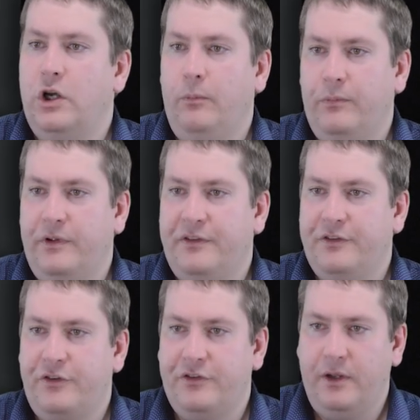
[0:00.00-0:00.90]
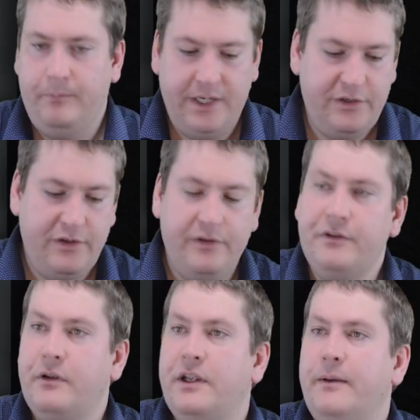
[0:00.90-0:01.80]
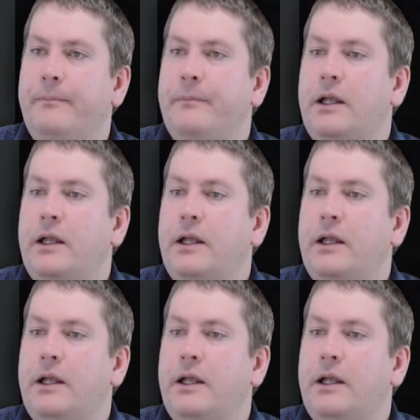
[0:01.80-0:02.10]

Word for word: Oh, that's just num pages. Yep.